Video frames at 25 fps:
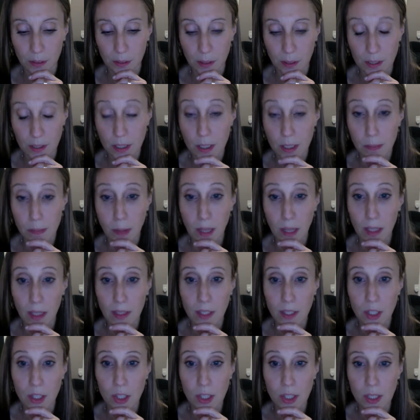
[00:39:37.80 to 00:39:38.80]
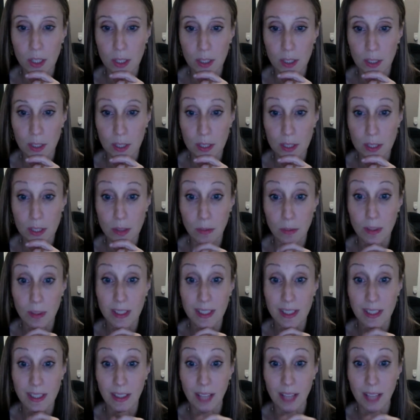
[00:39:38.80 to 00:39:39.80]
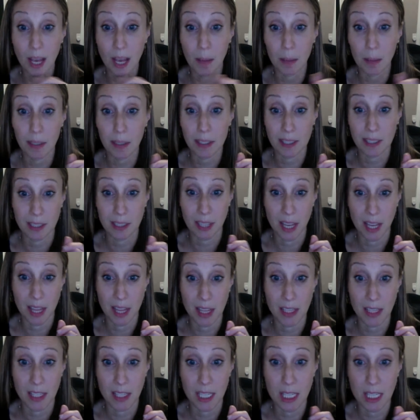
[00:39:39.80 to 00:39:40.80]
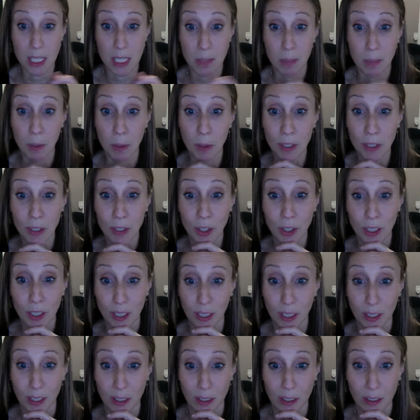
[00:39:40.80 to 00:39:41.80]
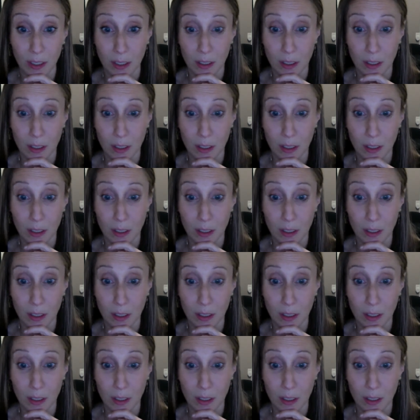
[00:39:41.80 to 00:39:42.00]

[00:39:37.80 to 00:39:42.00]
this is politicians this is what's still happening today this is spirit cooking